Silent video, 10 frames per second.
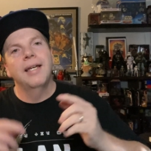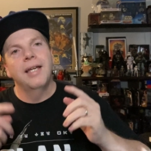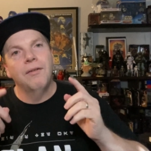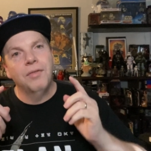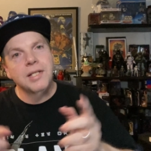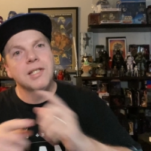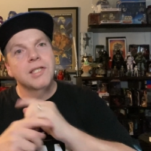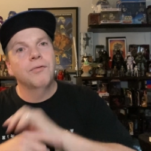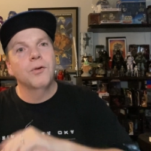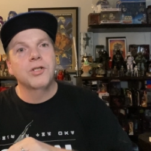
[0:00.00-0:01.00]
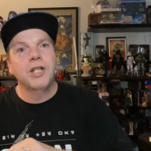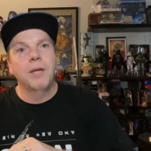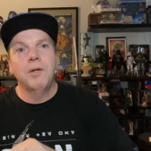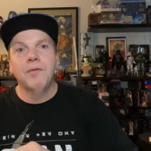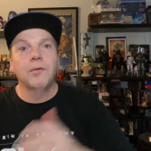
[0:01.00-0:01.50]
If this is the first
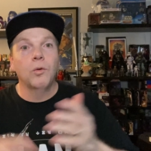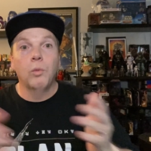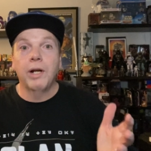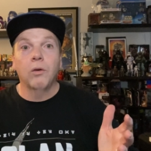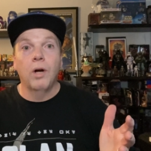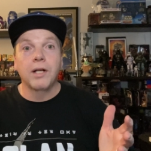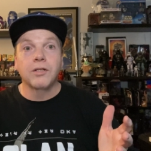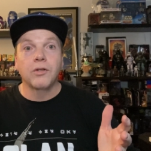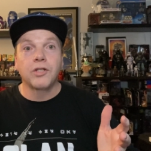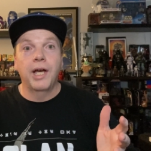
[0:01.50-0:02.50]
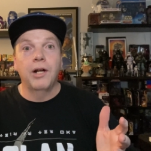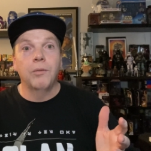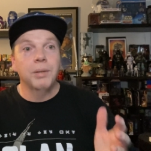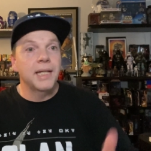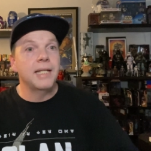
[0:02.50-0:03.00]
time you've ever run across our channel,
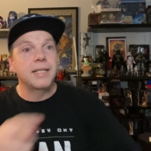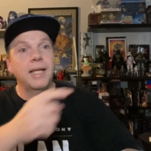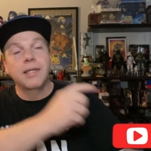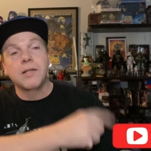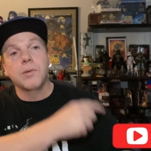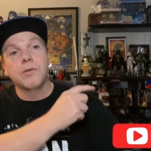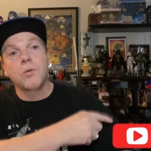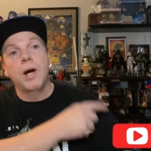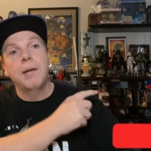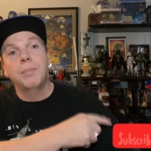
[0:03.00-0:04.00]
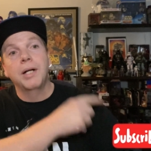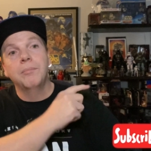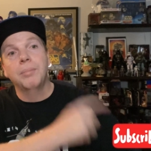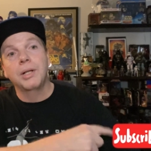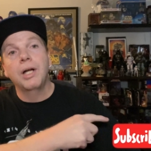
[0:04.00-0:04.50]
please hit the subscribe
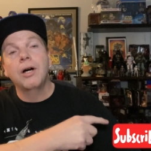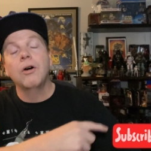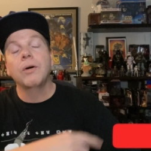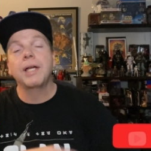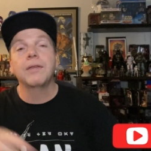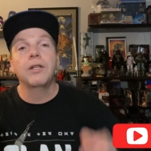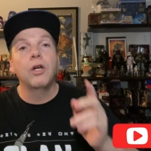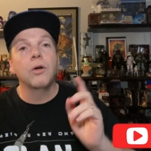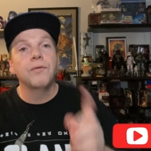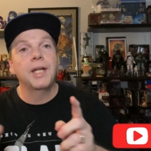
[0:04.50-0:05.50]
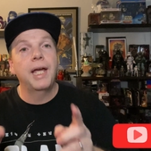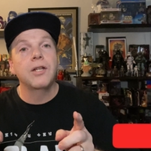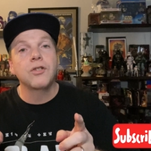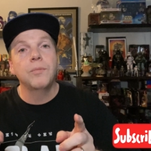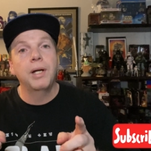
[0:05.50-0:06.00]
button below, hit the
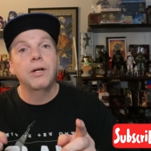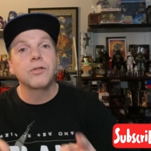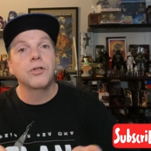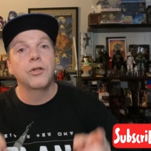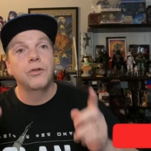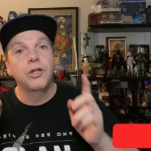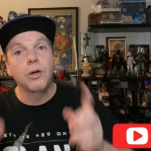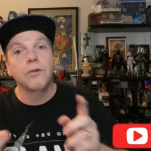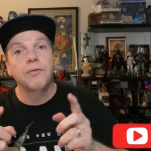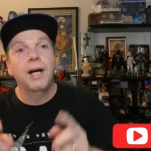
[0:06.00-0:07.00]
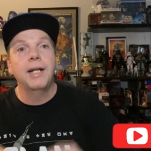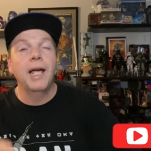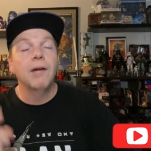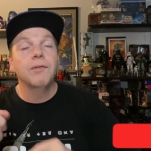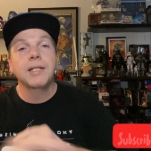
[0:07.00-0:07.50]
notification bell so you're notified
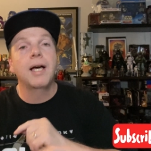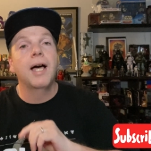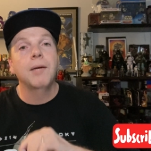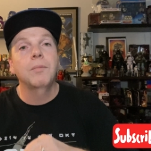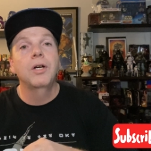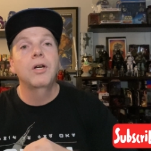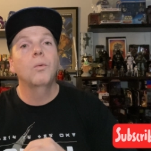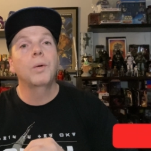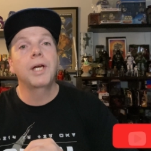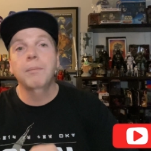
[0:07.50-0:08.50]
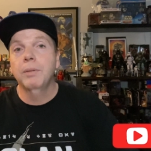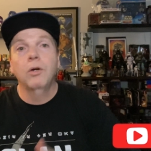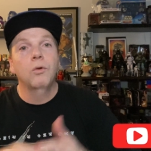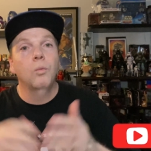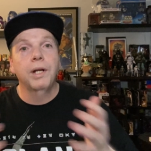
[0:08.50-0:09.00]
every time we
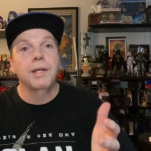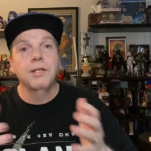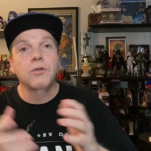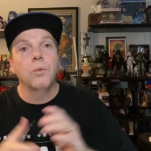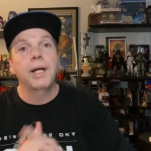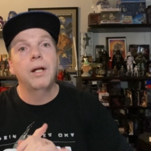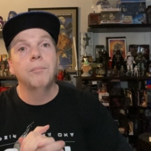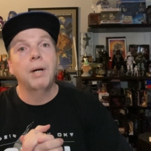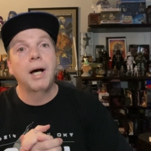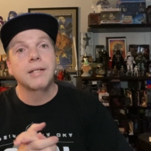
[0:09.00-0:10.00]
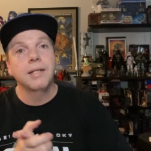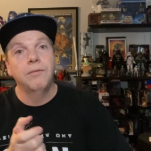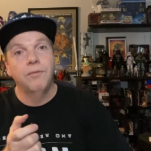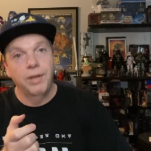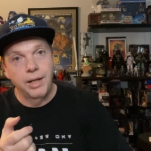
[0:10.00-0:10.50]
upload one of these great
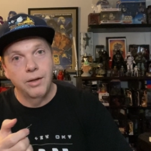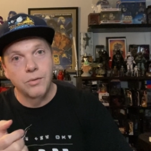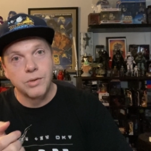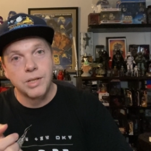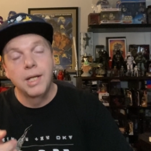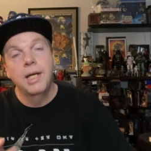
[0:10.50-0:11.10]
unboxing videos.